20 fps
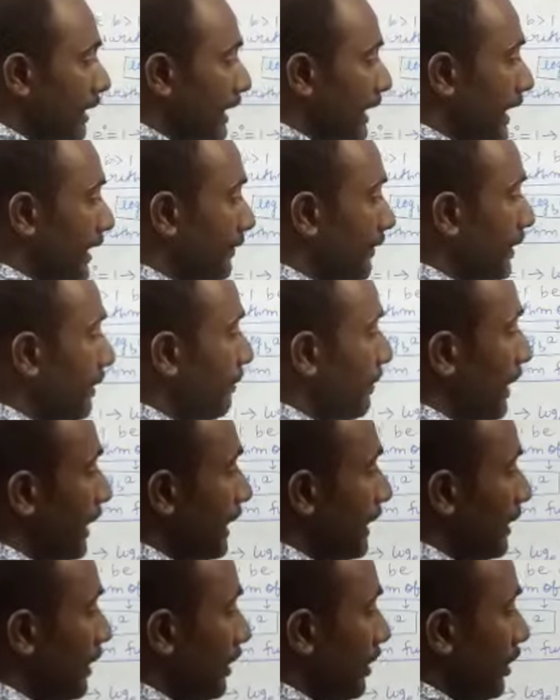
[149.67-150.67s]
given
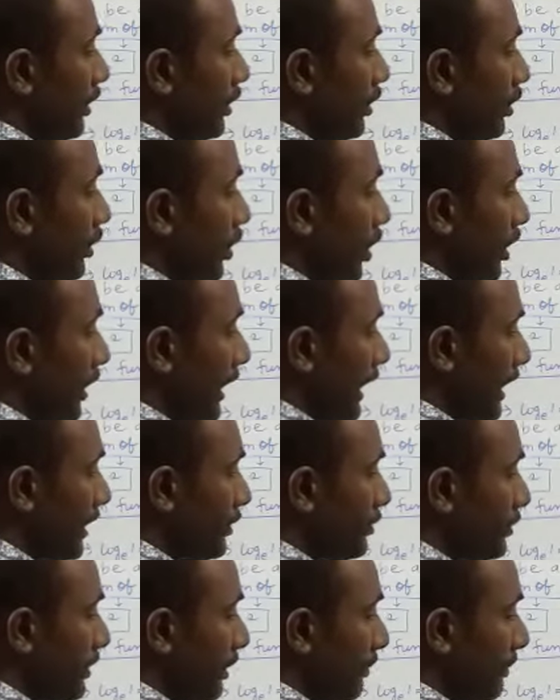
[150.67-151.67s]
by log x
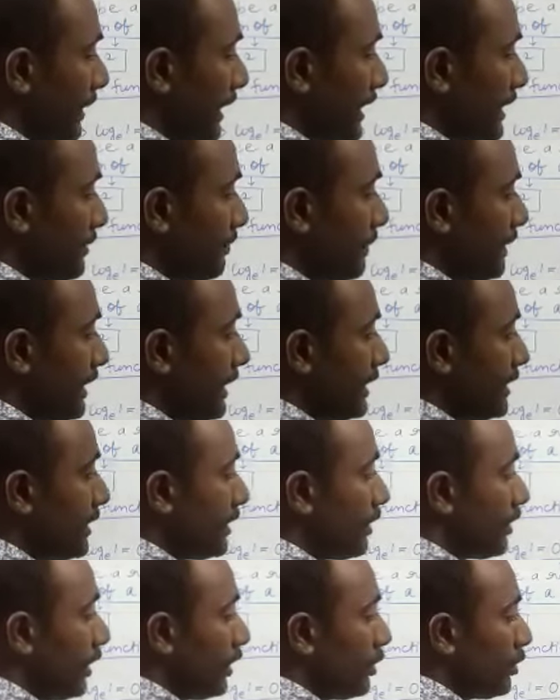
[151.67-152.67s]
to the base b is
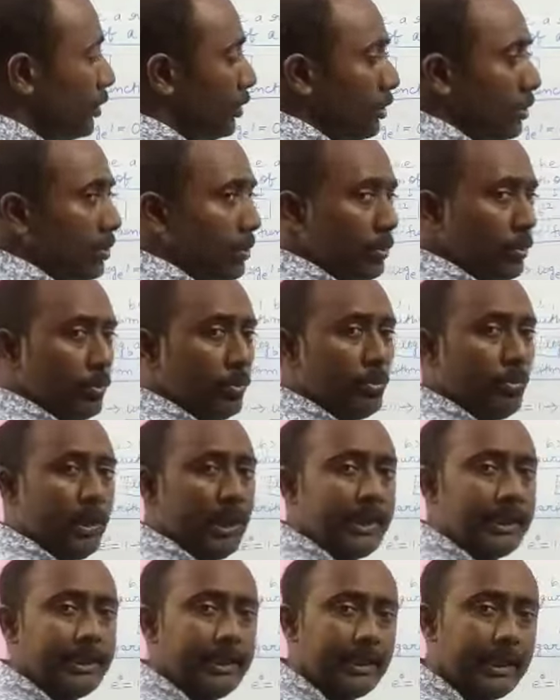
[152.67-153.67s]
equal to
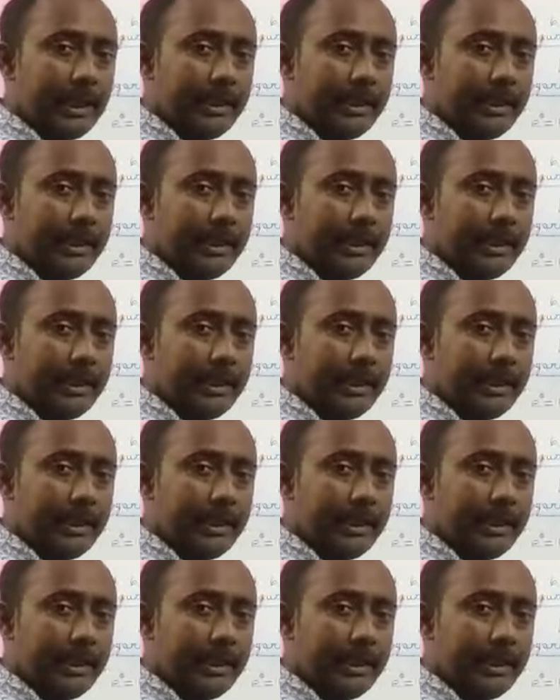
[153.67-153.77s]
y.